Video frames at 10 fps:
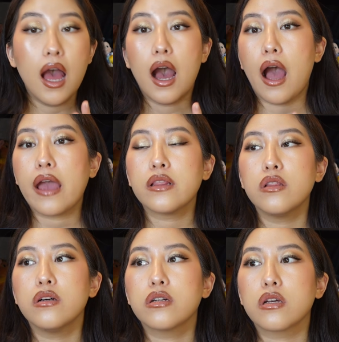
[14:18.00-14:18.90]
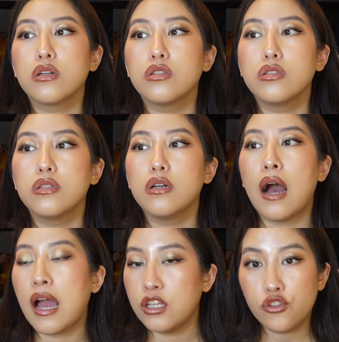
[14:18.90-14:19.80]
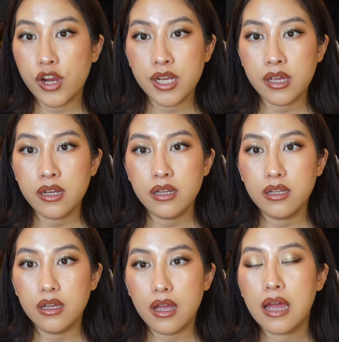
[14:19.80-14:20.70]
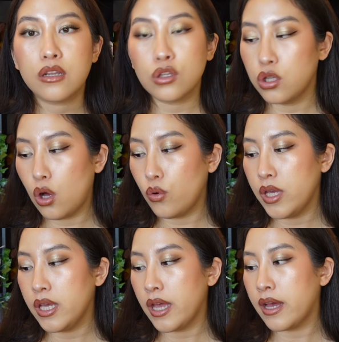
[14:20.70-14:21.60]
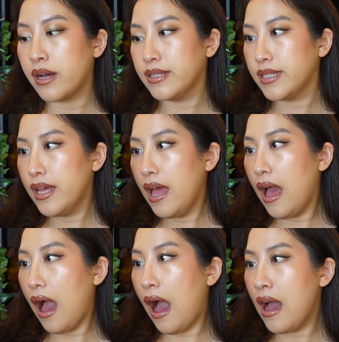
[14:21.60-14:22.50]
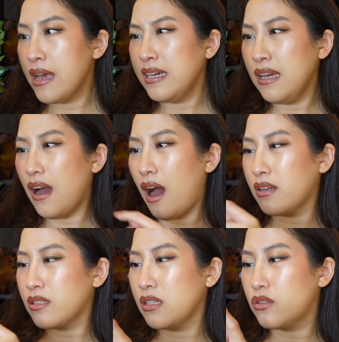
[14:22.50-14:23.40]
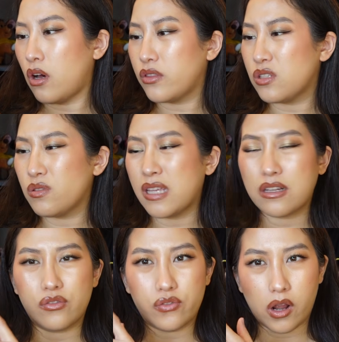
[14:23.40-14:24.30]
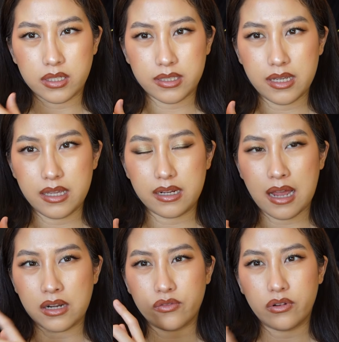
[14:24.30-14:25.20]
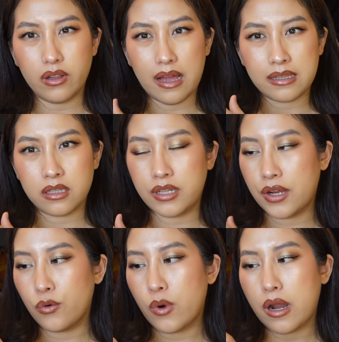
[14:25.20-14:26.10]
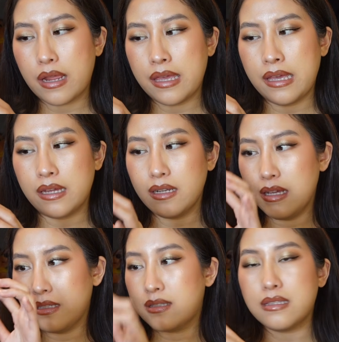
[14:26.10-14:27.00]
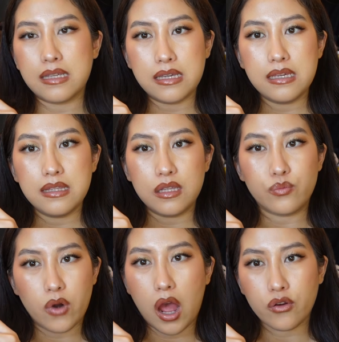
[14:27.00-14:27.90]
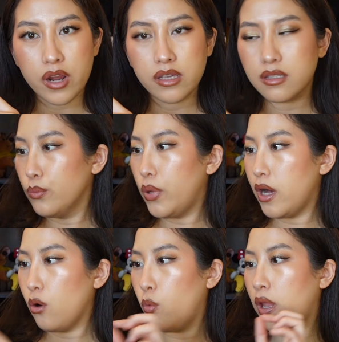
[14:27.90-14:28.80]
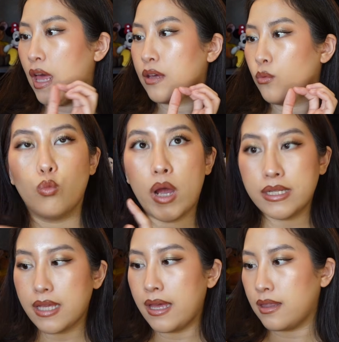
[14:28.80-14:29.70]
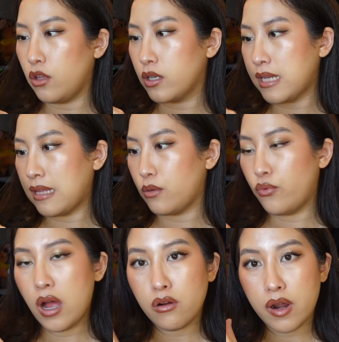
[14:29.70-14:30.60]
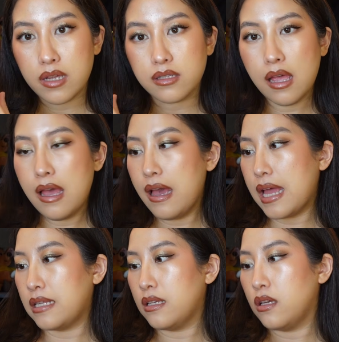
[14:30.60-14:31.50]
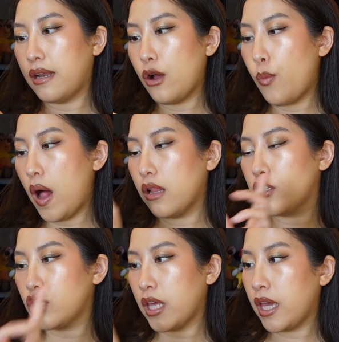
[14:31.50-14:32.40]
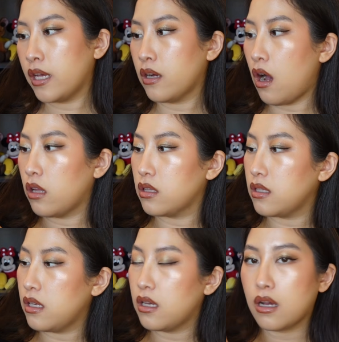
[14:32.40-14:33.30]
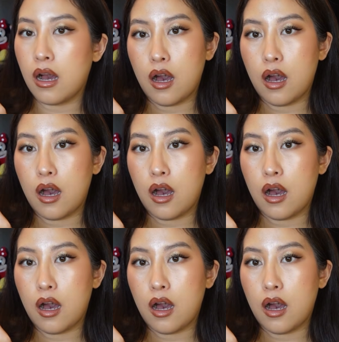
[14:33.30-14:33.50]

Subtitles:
I look hydrated and glowy, and I honestly thought this was like a frosted kind of glass container where I can't see the progress. But when I went and looked at the progress and did the nail polish thing on the